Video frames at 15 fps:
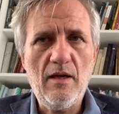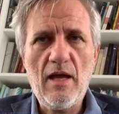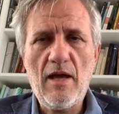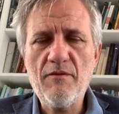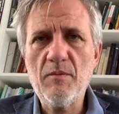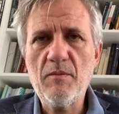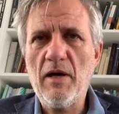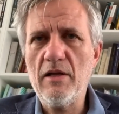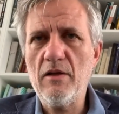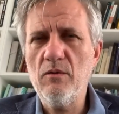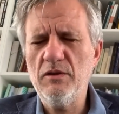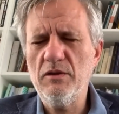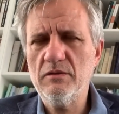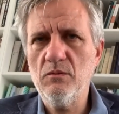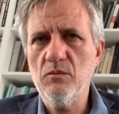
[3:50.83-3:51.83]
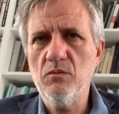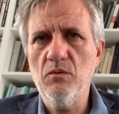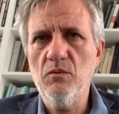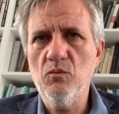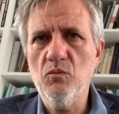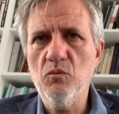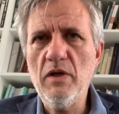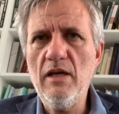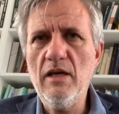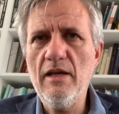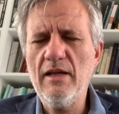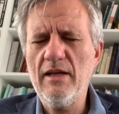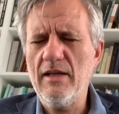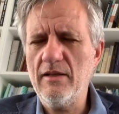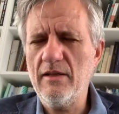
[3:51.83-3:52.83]
everybody who is
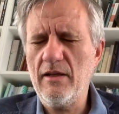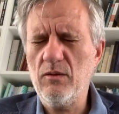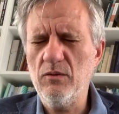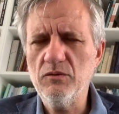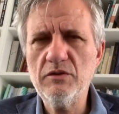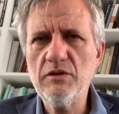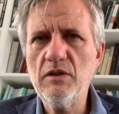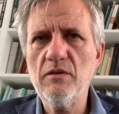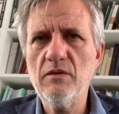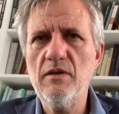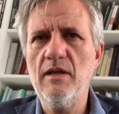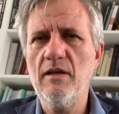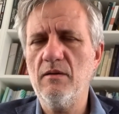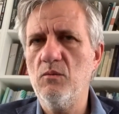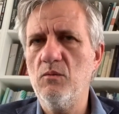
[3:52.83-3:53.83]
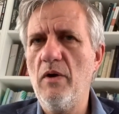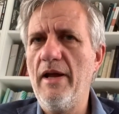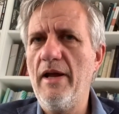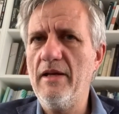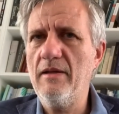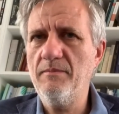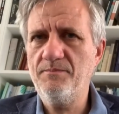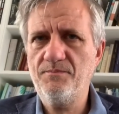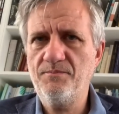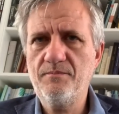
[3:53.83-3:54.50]
willing and considering way